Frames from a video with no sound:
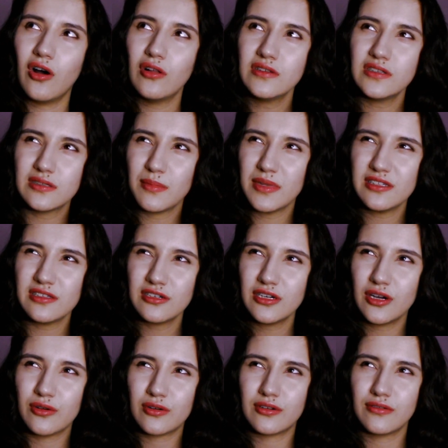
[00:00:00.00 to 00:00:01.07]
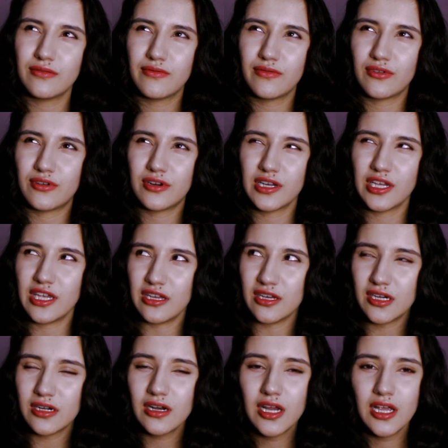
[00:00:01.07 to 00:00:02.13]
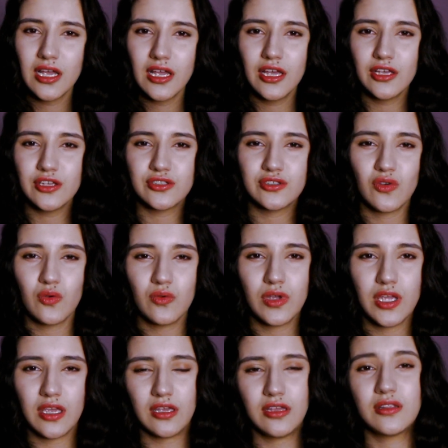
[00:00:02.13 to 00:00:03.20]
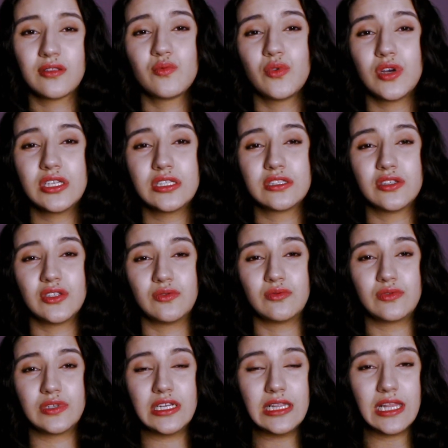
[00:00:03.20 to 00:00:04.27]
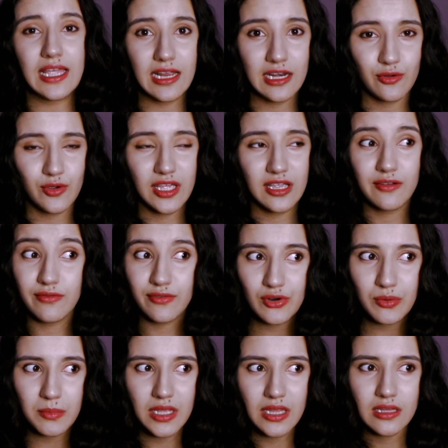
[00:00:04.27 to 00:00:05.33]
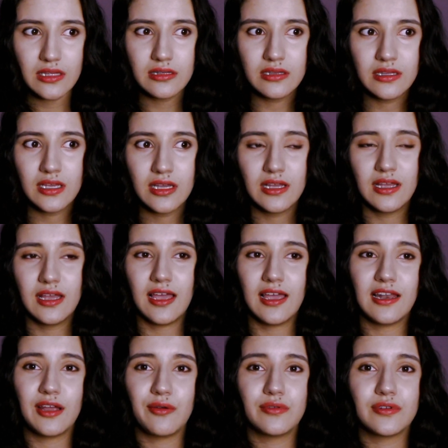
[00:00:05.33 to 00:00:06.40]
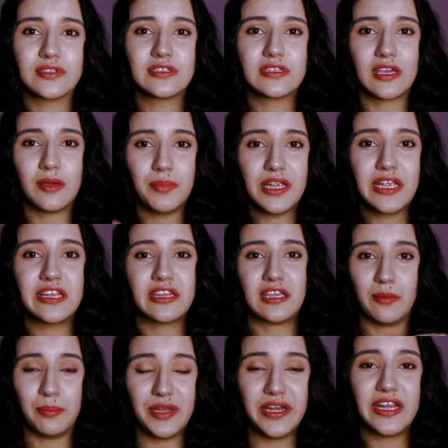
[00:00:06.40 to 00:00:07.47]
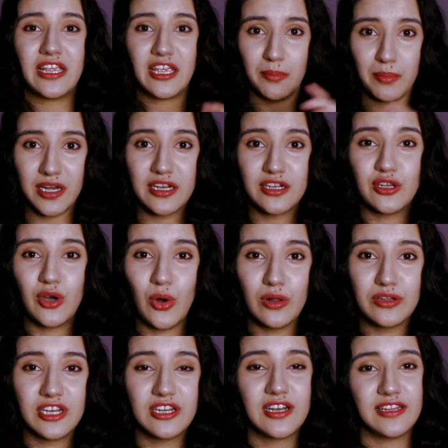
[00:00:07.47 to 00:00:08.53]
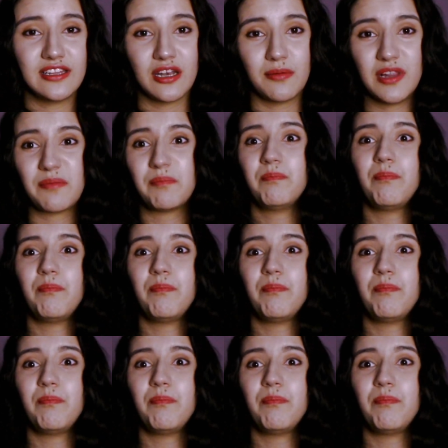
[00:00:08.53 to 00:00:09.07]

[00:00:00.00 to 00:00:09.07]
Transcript: whole semester or for a year. So it was really annoying for me. And I was keeping it, keeping it, keeping it the whole year. And then I'm